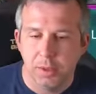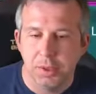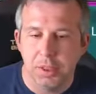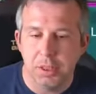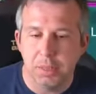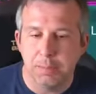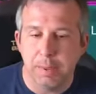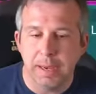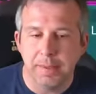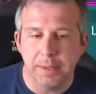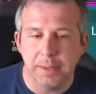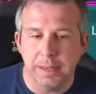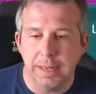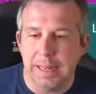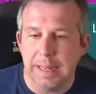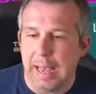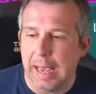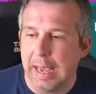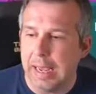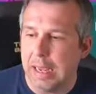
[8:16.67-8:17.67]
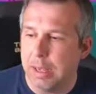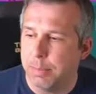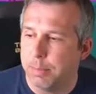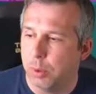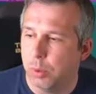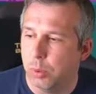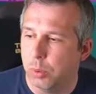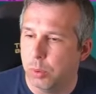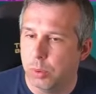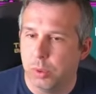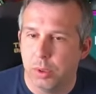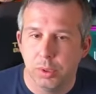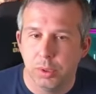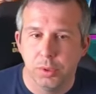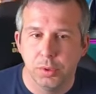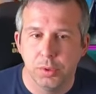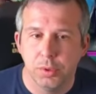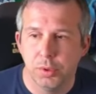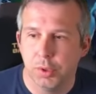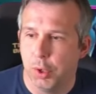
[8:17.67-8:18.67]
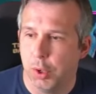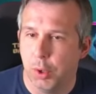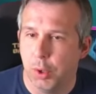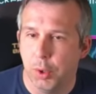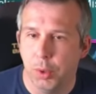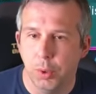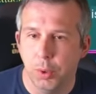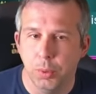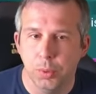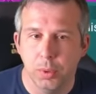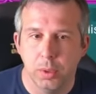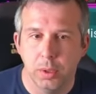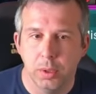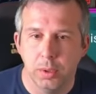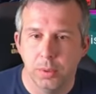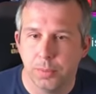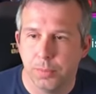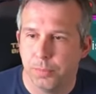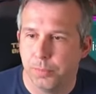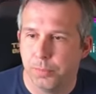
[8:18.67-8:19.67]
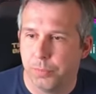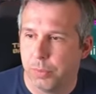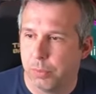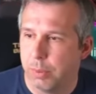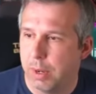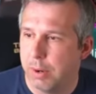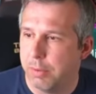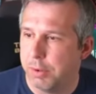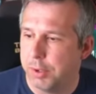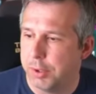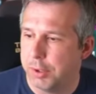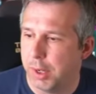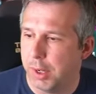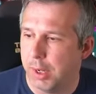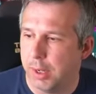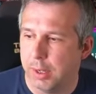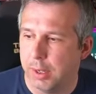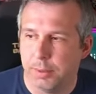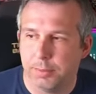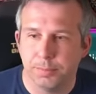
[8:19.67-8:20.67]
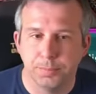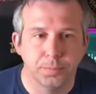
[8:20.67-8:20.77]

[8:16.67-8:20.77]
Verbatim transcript: She's basically able to... Where is she?